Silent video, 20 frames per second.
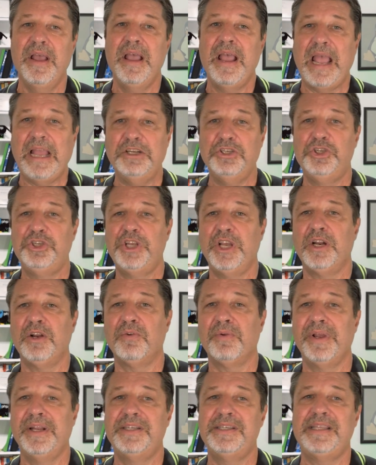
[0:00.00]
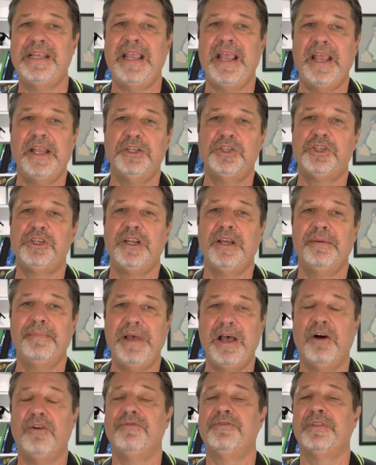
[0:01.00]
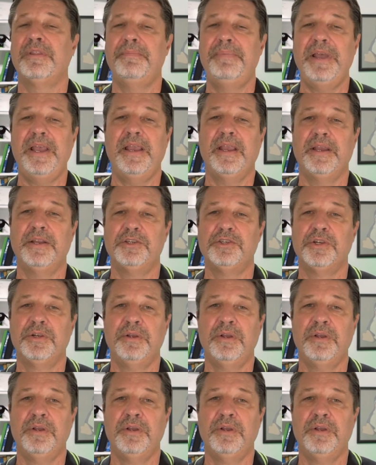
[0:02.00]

and generates the H T M L for the page.